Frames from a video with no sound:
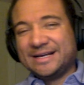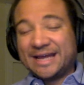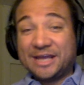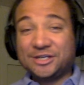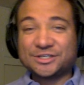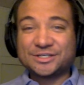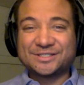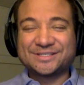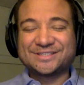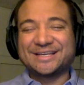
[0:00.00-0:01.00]

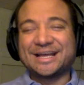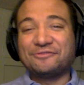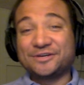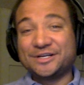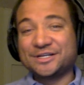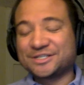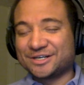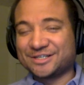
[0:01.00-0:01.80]
anxious. Alfred Hitchcock